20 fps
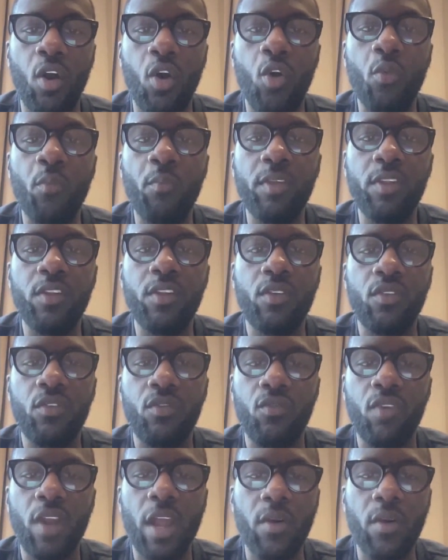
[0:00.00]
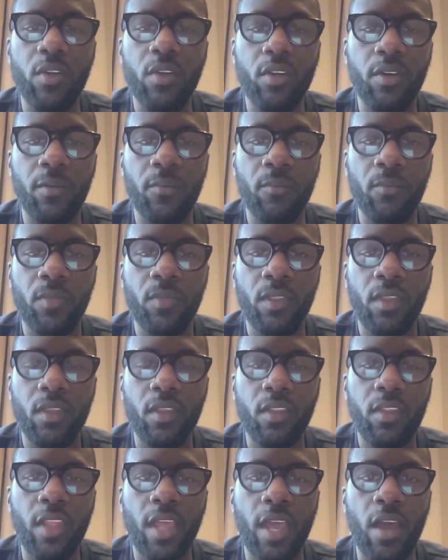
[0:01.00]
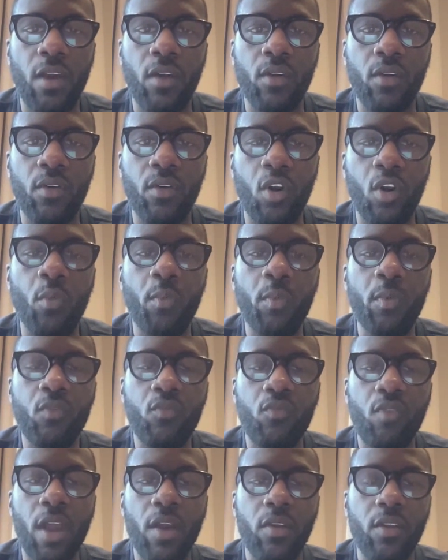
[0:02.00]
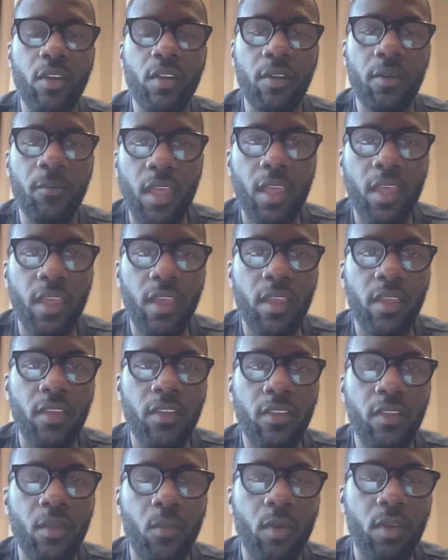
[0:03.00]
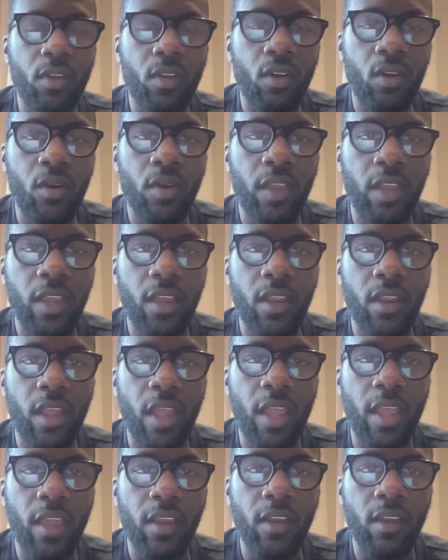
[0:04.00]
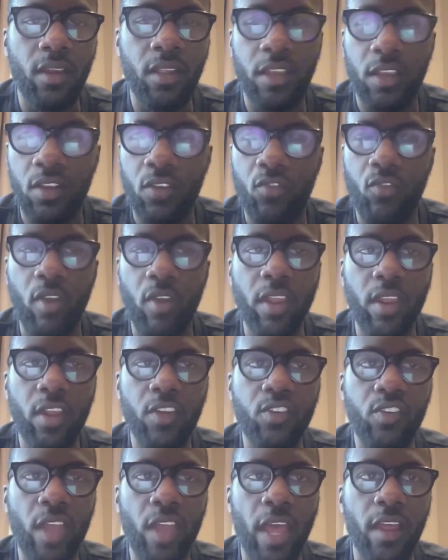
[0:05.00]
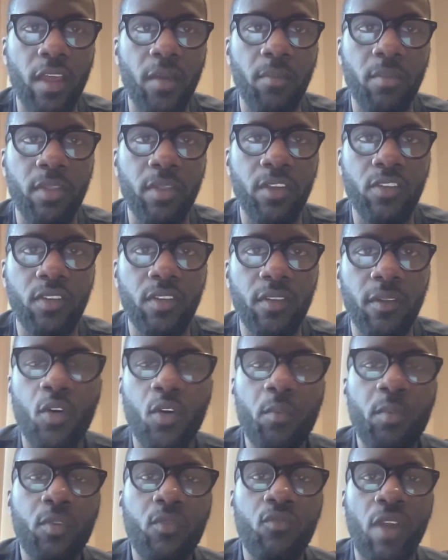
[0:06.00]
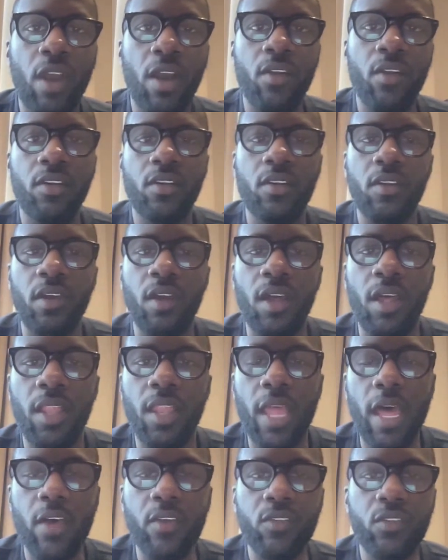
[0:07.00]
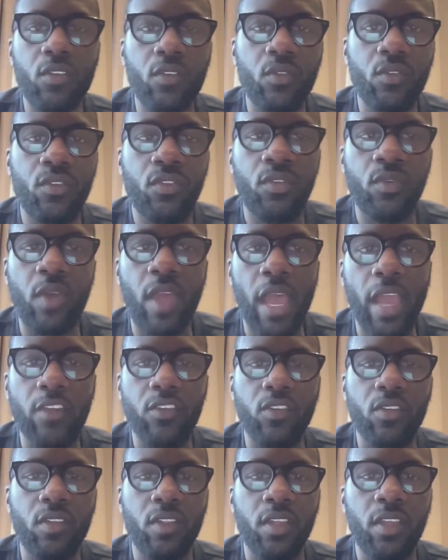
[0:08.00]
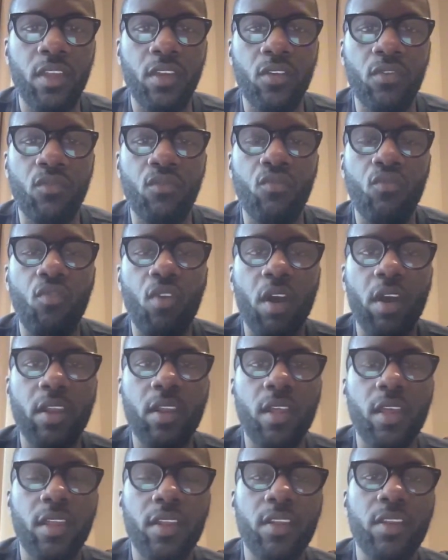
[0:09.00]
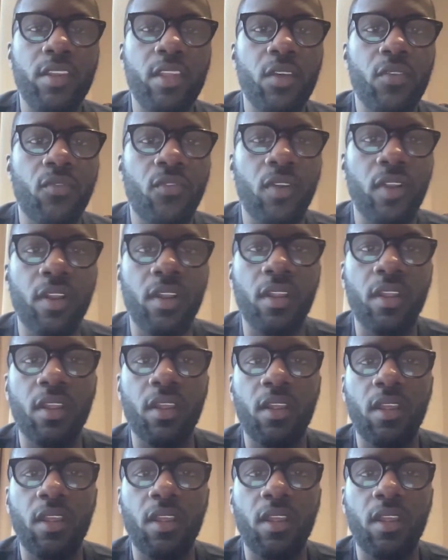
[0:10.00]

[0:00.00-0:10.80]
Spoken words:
Open Router. Now, Open Router is, I'm going to go here and click create a chat completion. Open Router allows you to actually run different